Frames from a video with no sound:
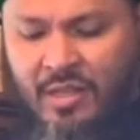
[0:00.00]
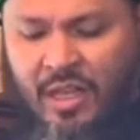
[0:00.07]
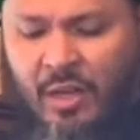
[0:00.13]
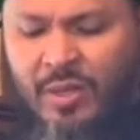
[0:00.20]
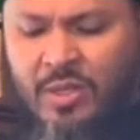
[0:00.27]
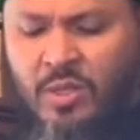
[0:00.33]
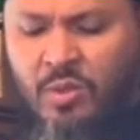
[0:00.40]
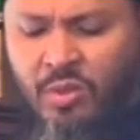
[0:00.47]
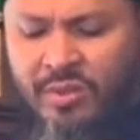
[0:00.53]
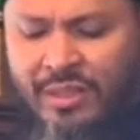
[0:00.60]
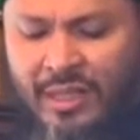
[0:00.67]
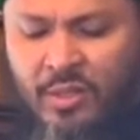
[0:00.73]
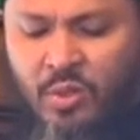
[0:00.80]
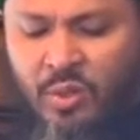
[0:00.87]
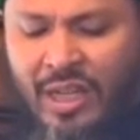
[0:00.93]
It was
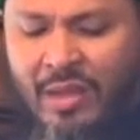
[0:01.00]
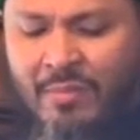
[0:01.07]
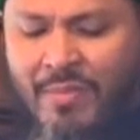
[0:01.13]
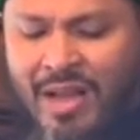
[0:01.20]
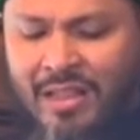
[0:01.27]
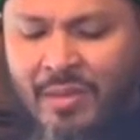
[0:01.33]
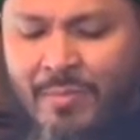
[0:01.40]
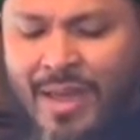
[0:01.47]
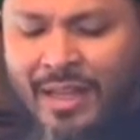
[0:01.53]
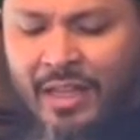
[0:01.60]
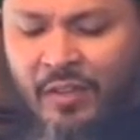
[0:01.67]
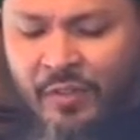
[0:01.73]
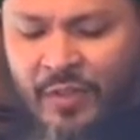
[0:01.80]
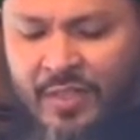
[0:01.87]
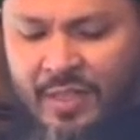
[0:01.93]
Sultan Suleiman the
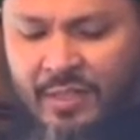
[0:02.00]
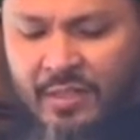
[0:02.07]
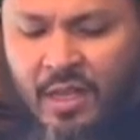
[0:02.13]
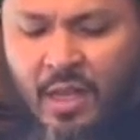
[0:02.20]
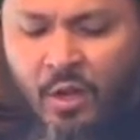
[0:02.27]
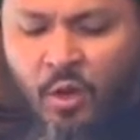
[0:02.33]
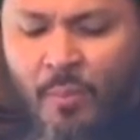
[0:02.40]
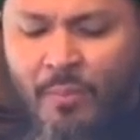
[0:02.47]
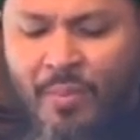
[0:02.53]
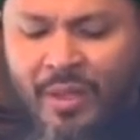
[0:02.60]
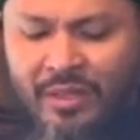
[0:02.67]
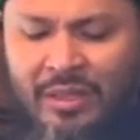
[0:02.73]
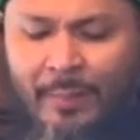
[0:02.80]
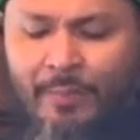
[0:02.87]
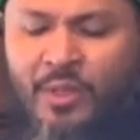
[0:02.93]
Magnificent who
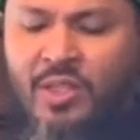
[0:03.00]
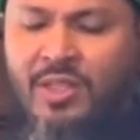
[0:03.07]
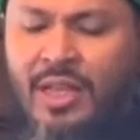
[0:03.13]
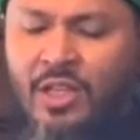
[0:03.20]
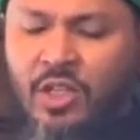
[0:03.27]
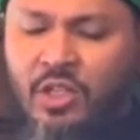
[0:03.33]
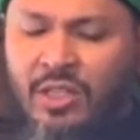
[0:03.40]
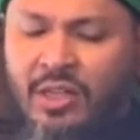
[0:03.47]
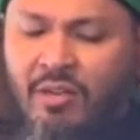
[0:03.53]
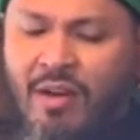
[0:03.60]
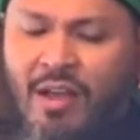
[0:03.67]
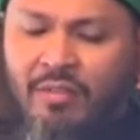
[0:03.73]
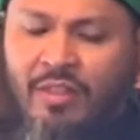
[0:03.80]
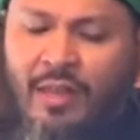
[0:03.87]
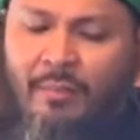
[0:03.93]
built the protection
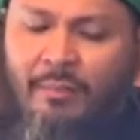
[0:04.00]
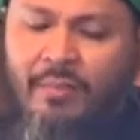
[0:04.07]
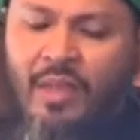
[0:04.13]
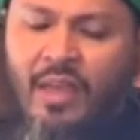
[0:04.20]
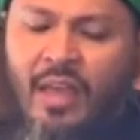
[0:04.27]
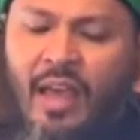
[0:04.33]
around them.